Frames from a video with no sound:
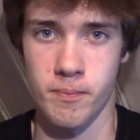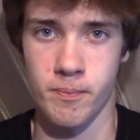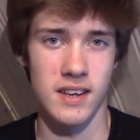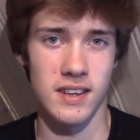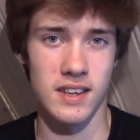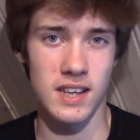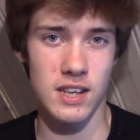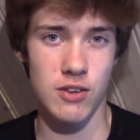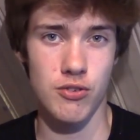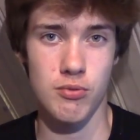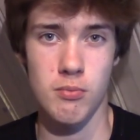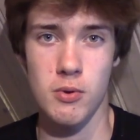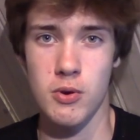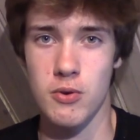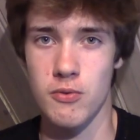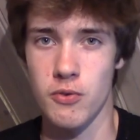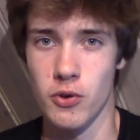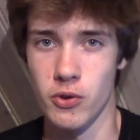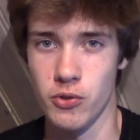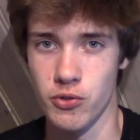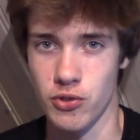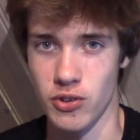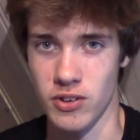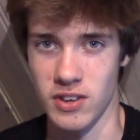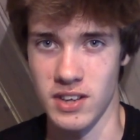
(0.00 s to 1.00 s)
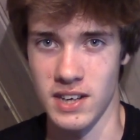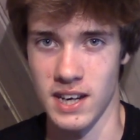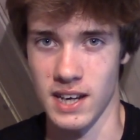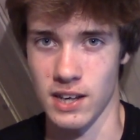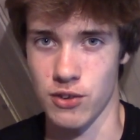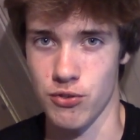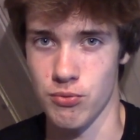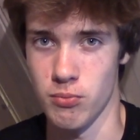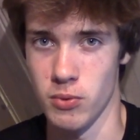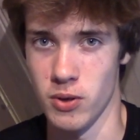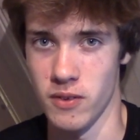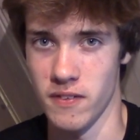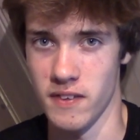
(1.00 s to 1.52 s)
Let's move on to the
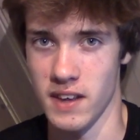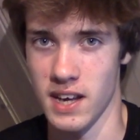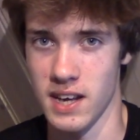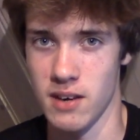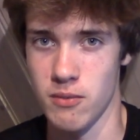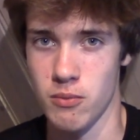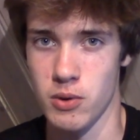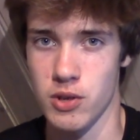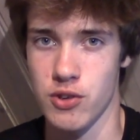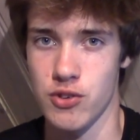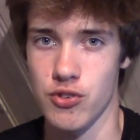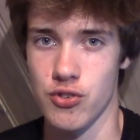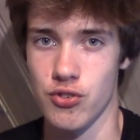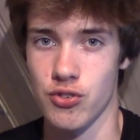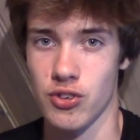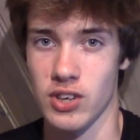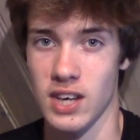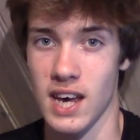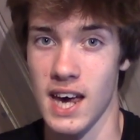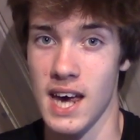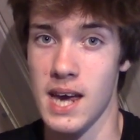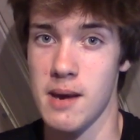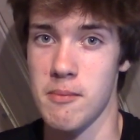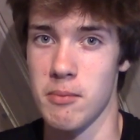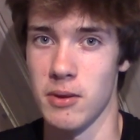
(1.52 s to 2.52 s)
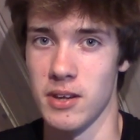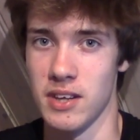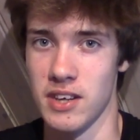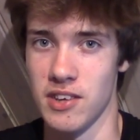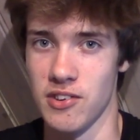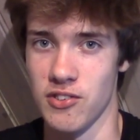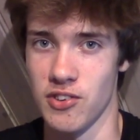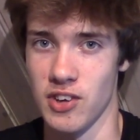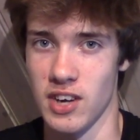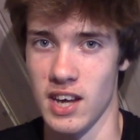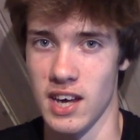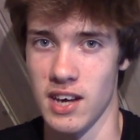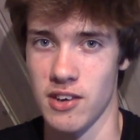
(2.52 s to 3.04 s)
next one then, which is cable
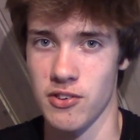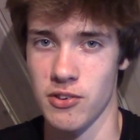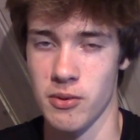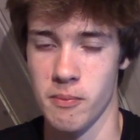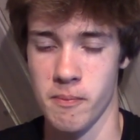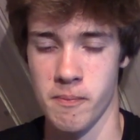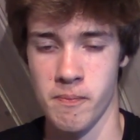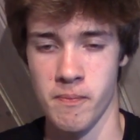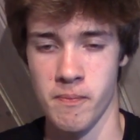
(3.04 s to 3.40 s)
internet.